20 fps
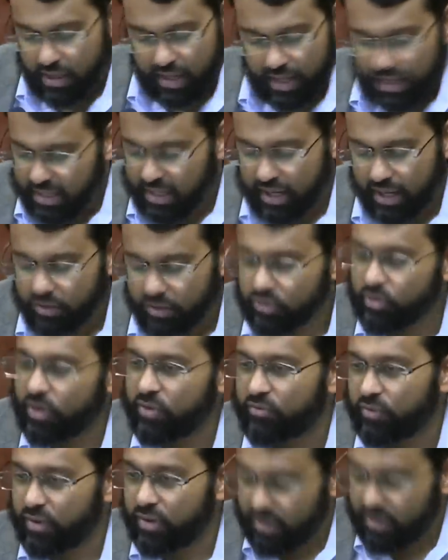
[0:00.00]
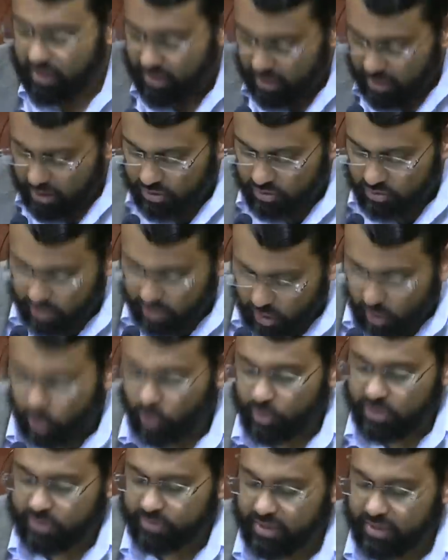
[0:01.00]
I can't do everything, so I
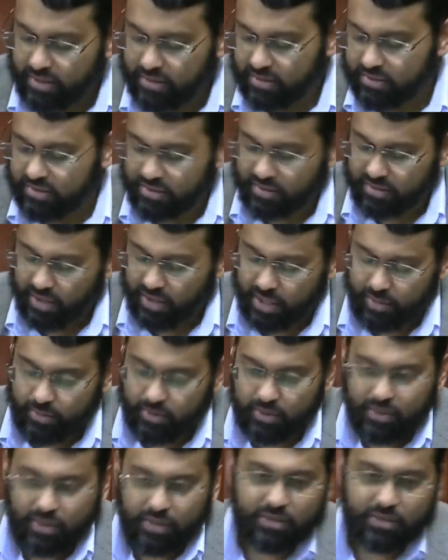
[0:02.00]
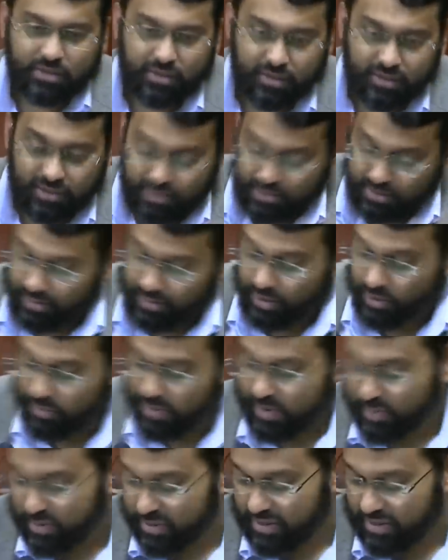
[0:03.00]
always make this disclaimer. Still doesn't matter.
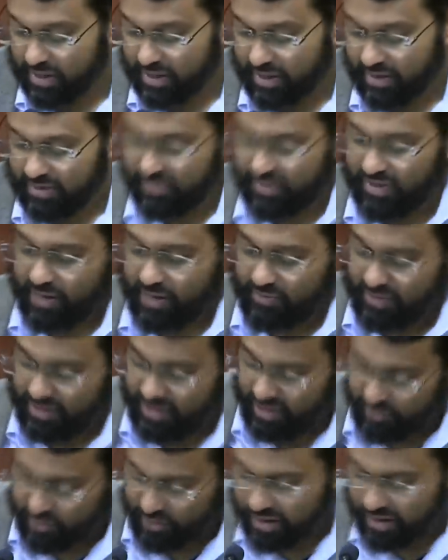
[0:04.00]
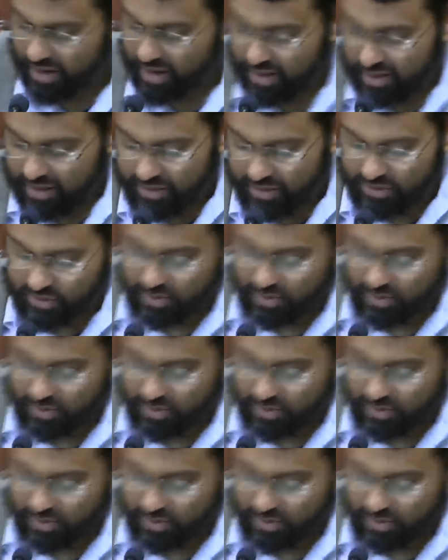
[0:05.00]
People say I haven't covered this or